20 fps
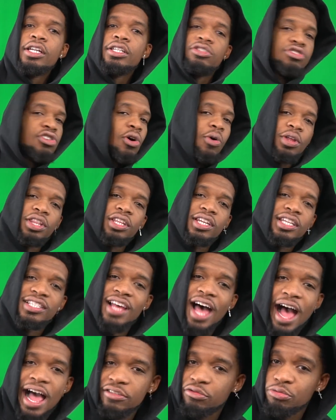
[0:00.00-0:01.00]
There's no other
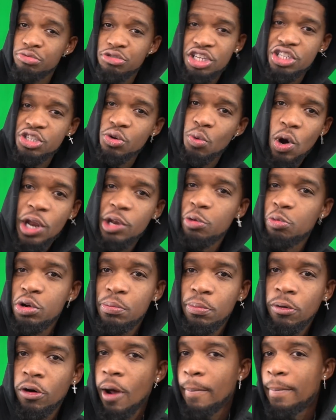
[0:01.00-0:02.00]
designs from season one that
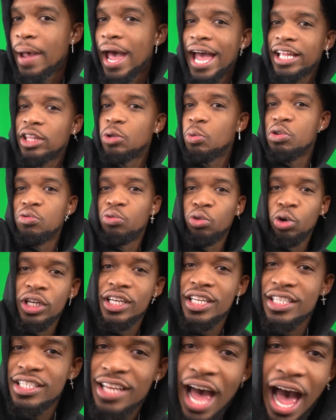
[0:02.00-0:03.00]
we brought back, that we
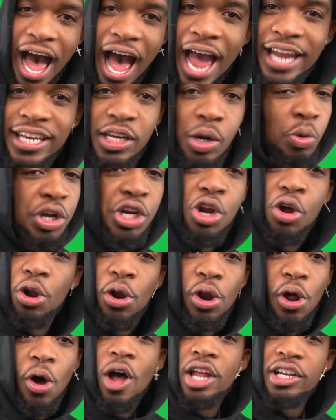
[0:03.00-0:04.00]
redesigned, that we, no,
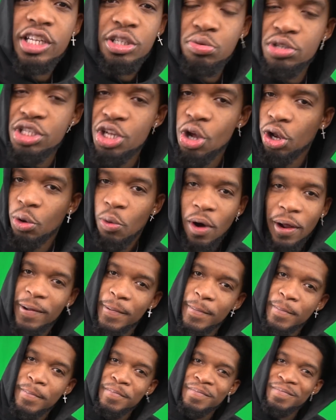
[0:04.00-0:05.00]
no, no. This was the only one.
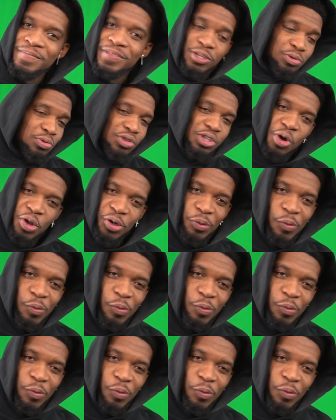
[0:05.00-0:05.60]
This was the